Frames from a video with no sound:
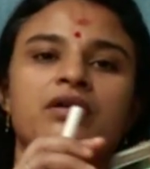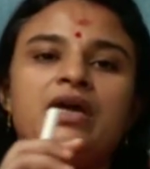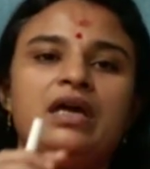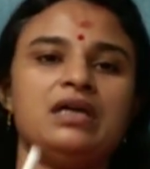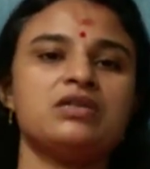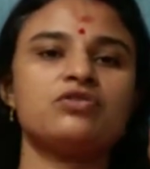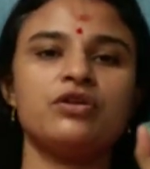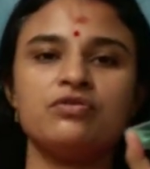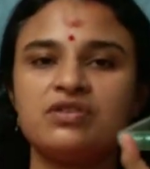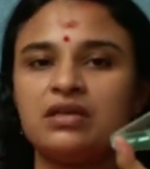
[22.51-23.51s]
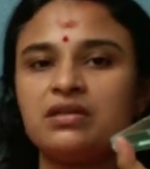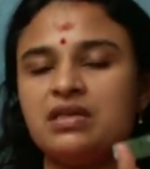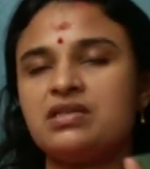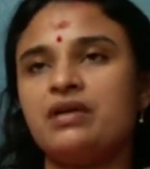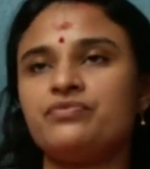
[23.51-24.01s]
Okay, so using
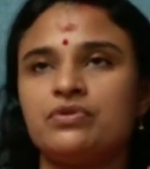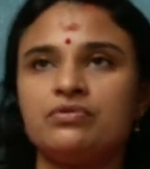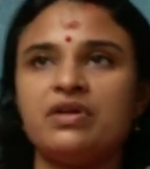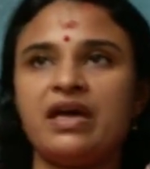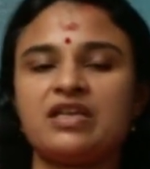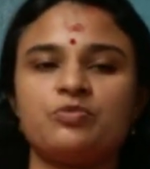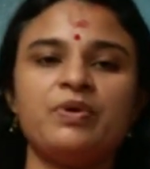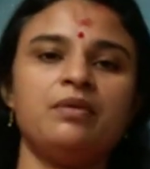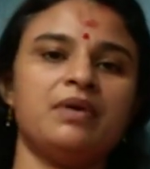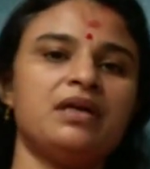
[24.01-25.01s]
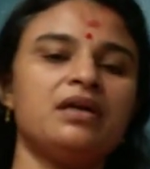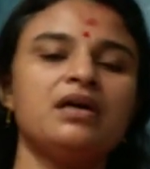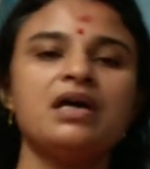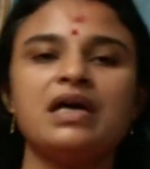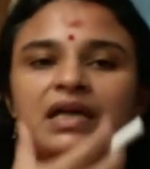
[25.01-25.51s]
this you have to do the experiment.
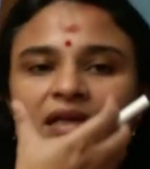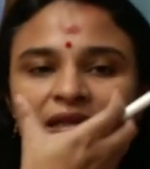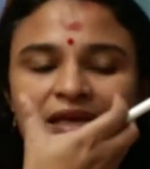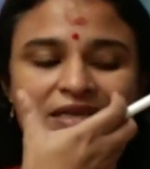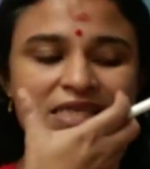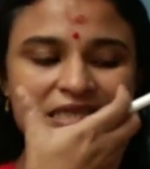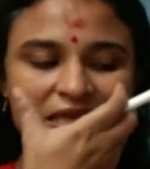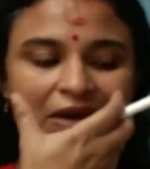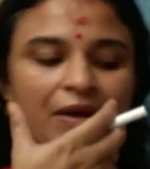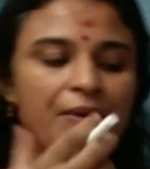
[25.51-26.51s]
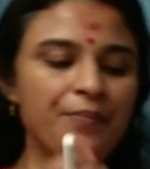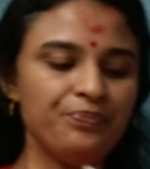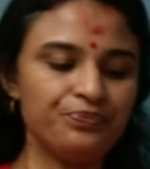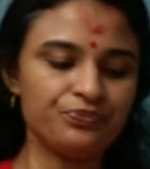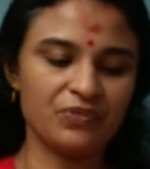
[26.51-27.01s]
In this,
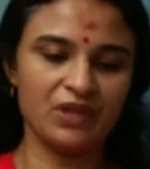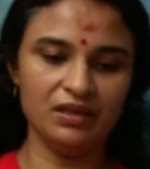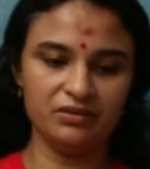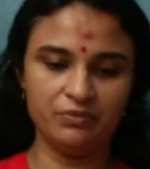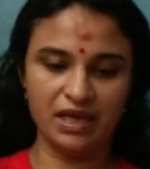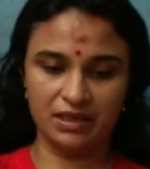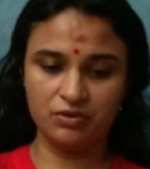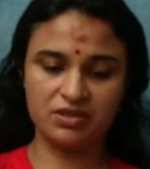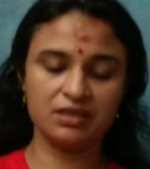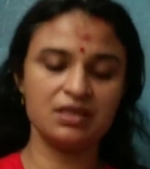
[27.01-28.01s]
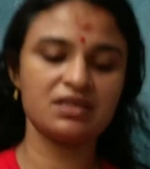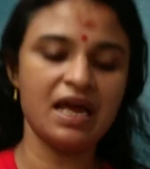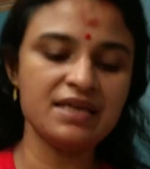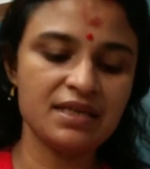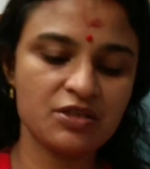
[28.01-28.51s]
by using this
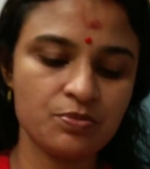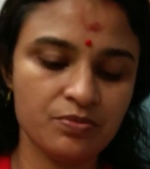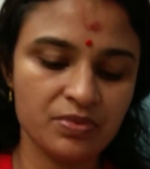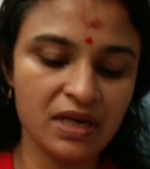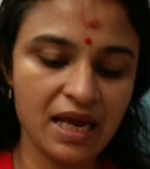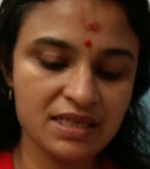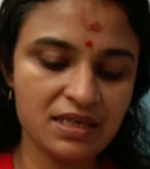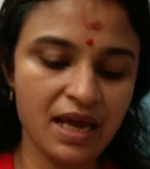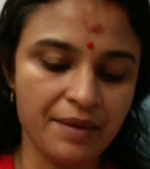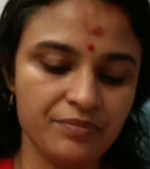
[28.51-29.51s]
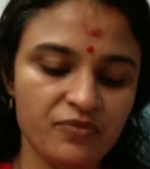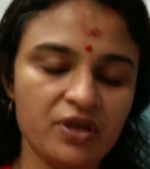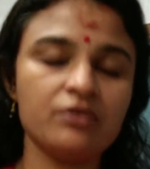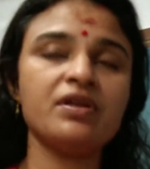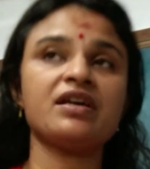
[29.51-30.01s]
glass lab,
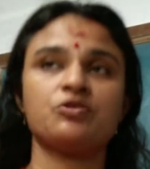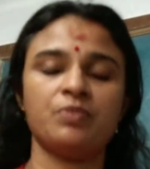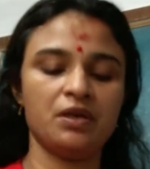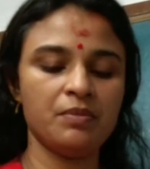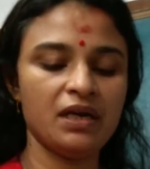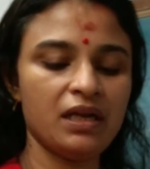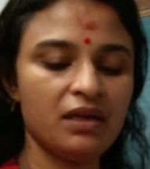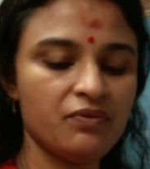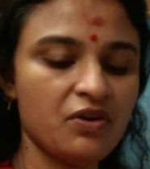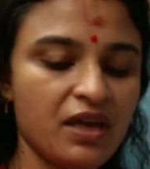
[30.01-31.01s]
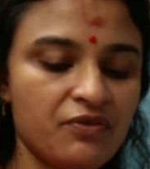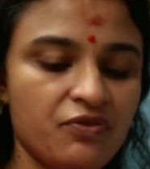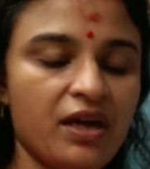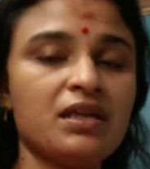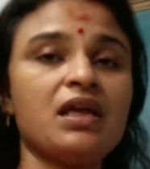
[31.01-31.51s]
we do the experiment and we can
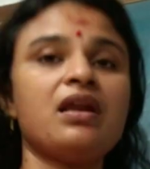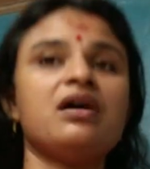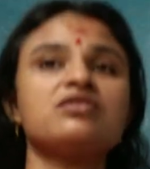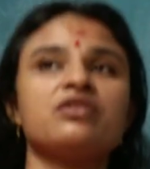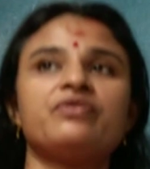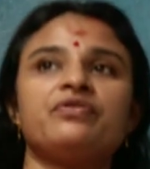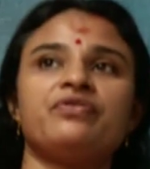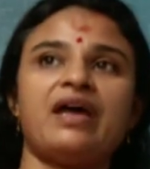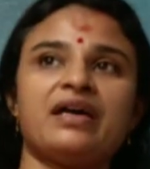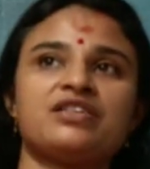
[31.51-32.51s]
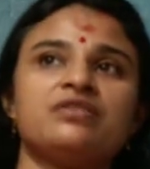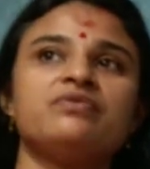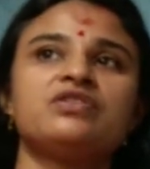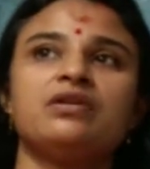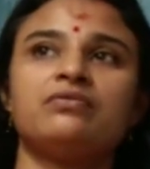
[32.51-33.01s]
find the laws of
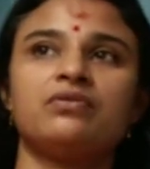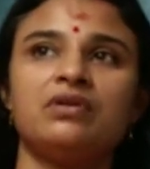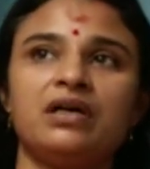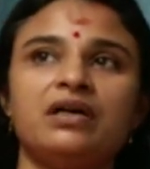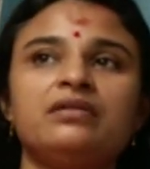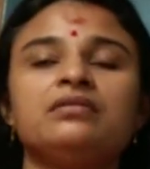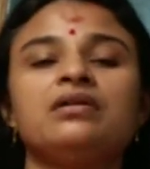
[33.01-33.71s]
refraction which you have to learn.